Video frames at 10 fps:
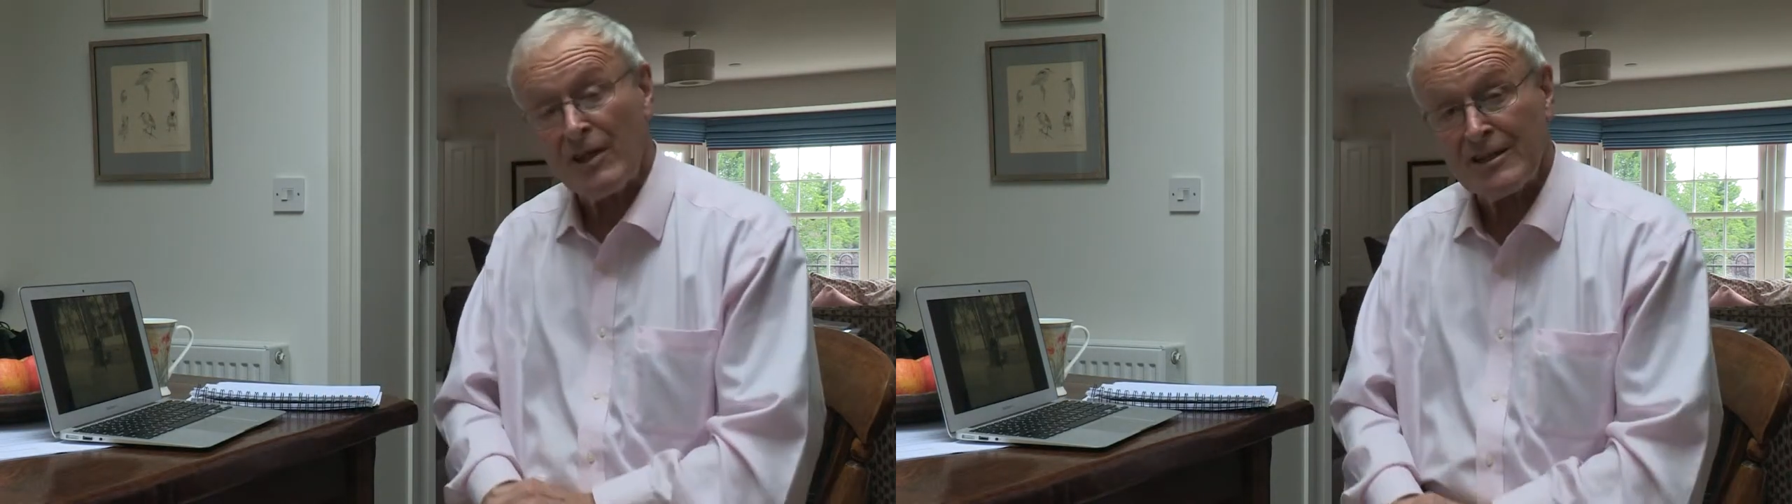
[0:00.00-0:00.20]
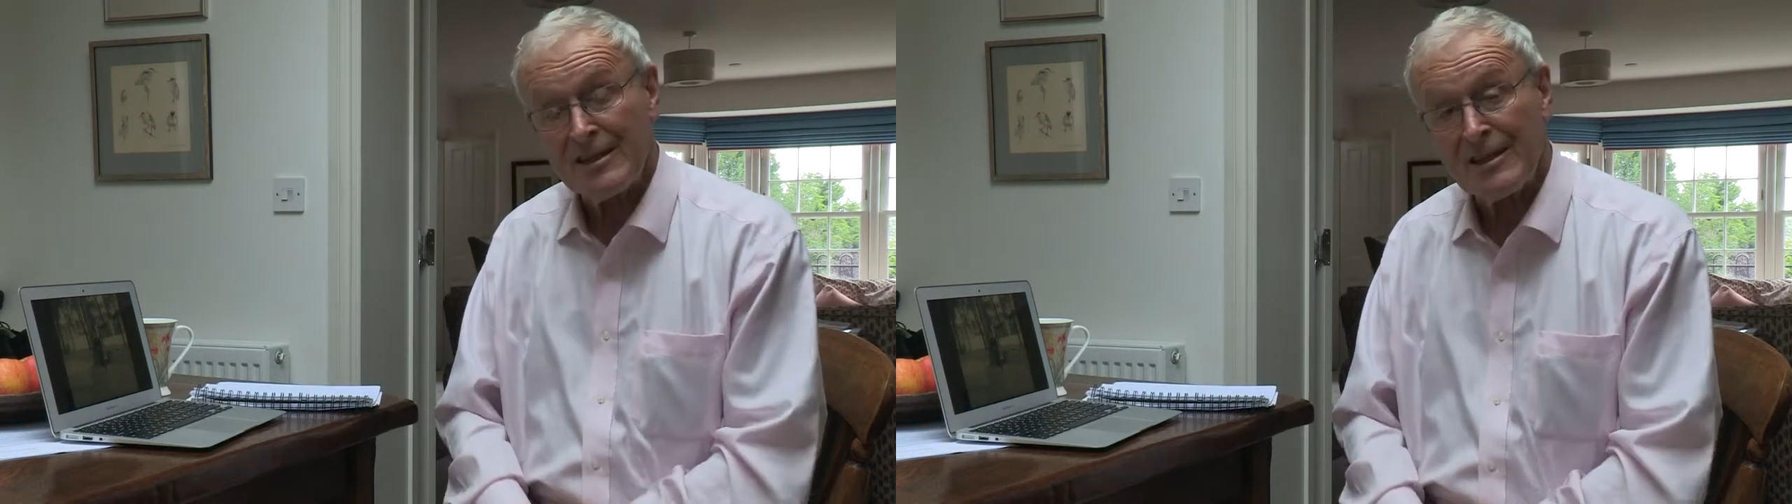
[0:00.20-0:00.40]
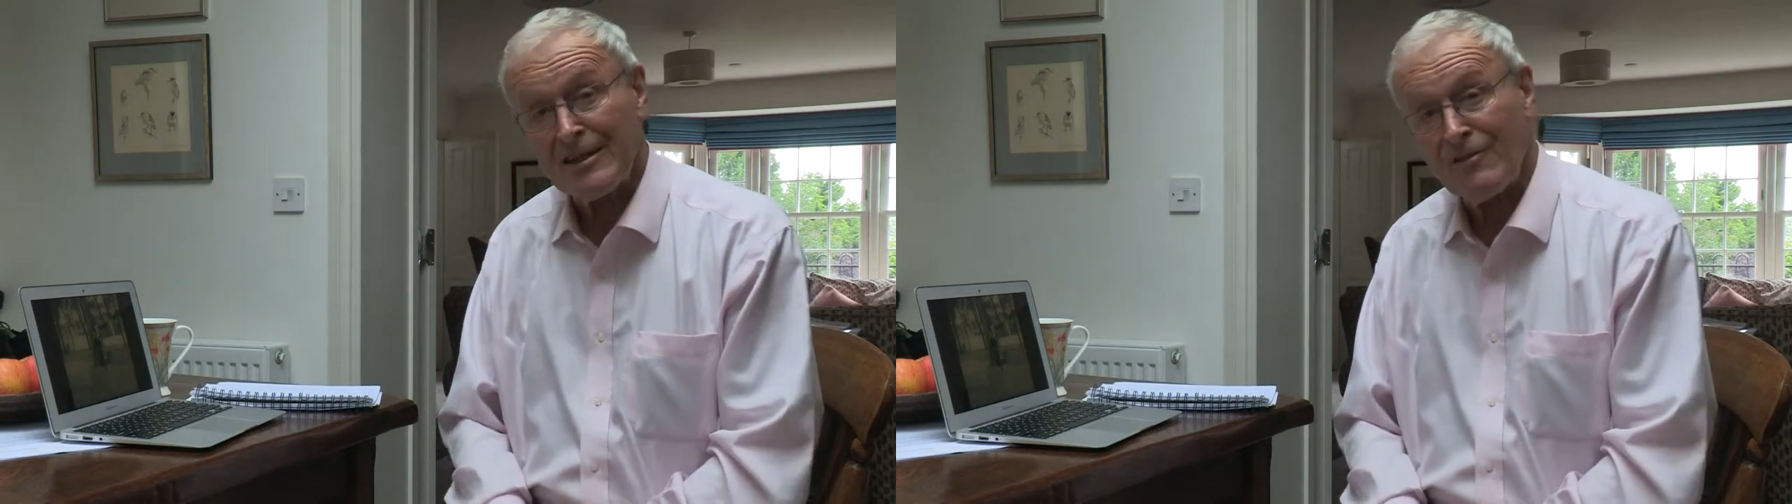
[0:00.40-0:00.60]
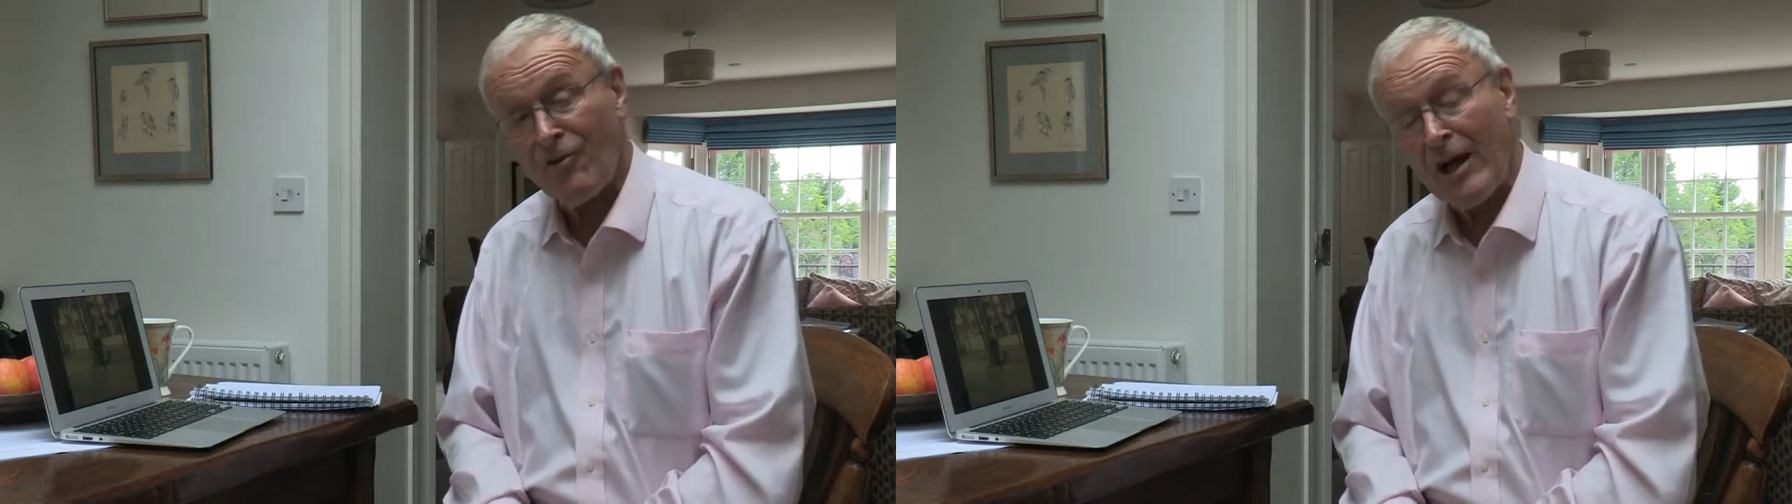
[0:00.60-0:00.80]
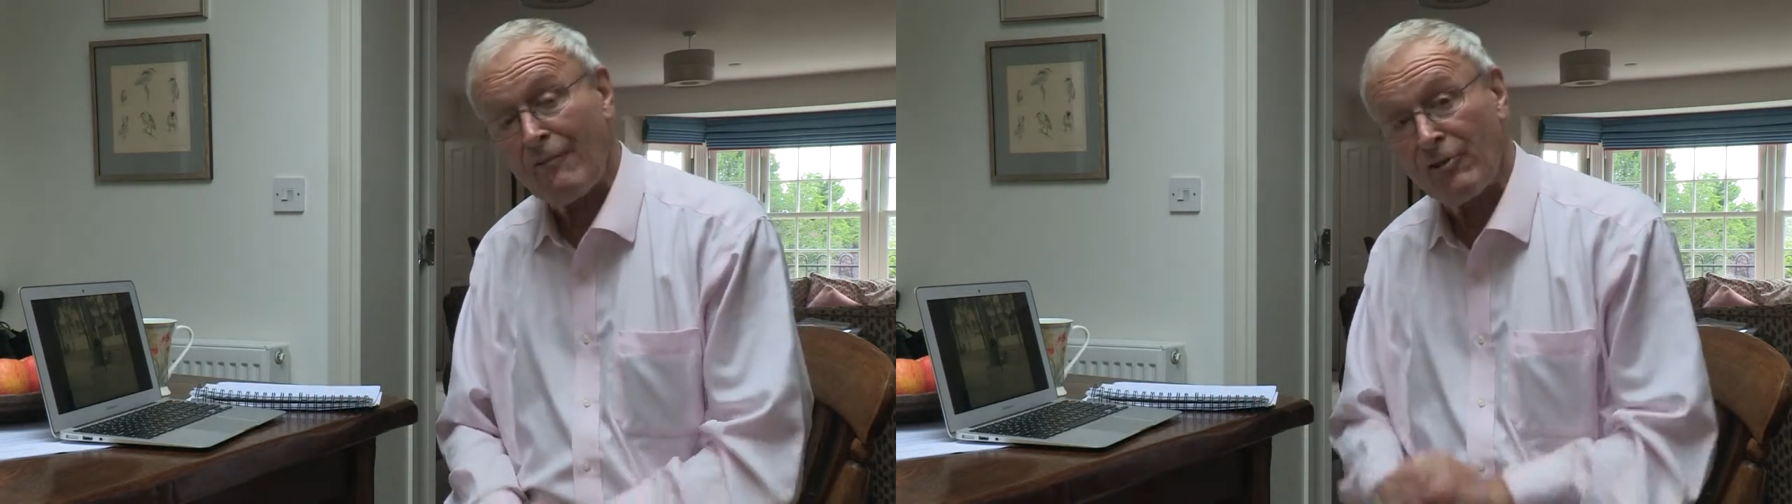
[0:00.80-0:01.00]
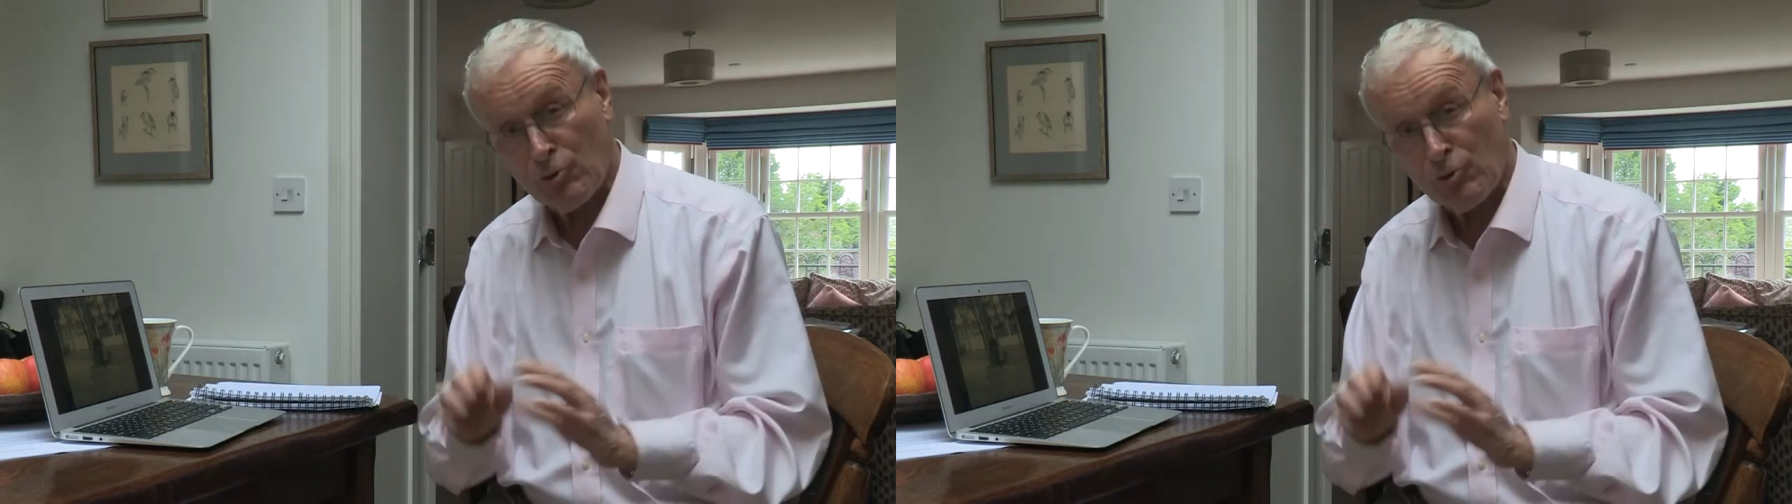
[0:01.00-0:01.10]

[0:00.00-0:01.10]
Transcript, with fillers: 1995 the